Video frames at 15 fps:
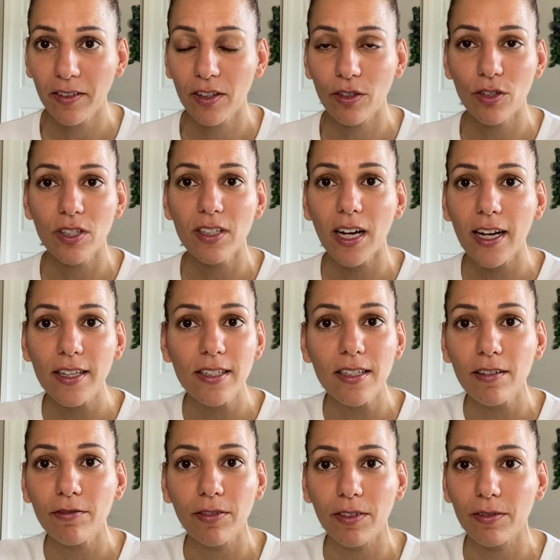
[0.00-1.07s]
There's tons
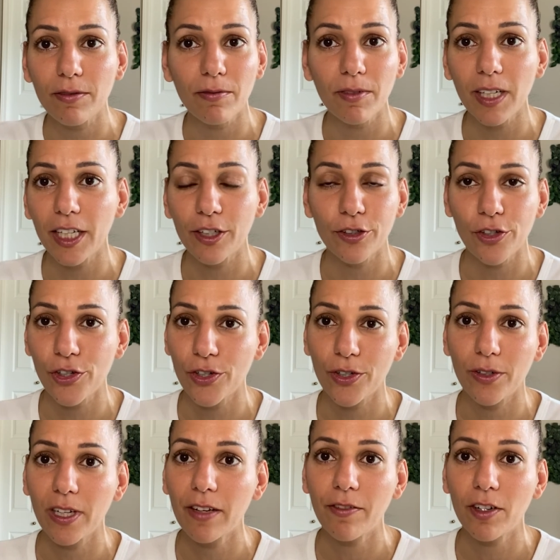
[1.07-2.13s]
of
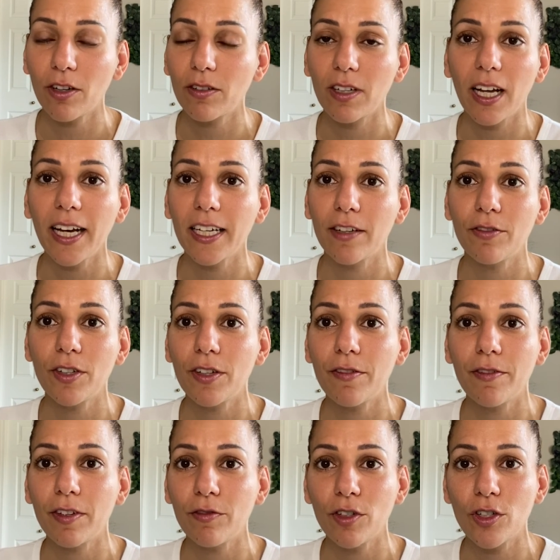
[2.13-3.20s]
literature, even online, if
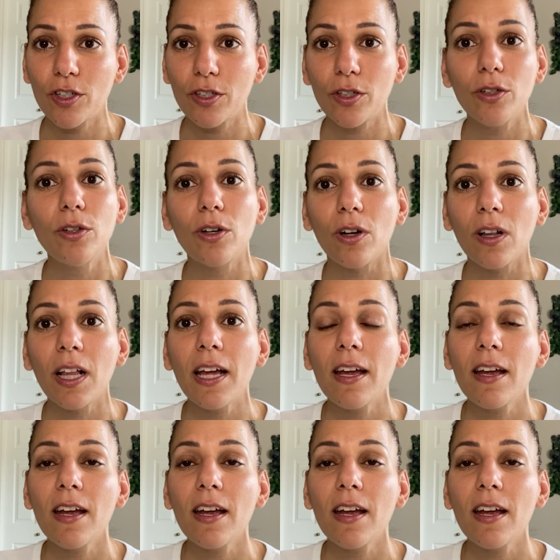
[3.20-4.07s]
you just Google